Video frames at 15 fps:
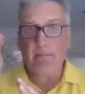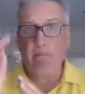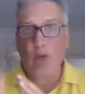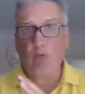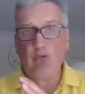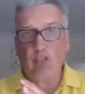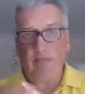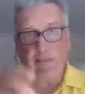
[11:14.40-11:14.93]
to
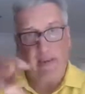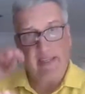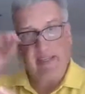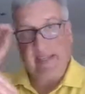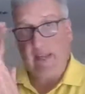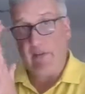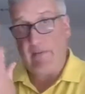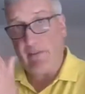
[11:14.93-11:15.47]
motivate
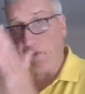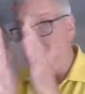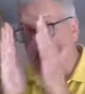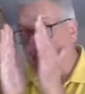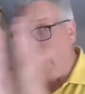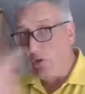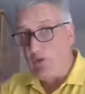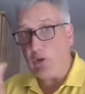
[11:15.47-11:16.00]
down a very
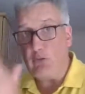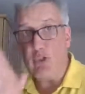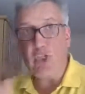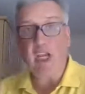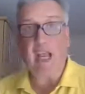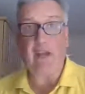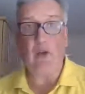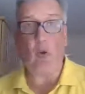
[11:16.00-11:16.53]
narrow
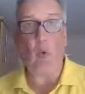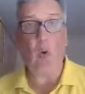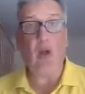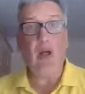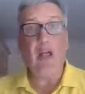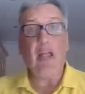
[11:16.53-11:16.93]
channel.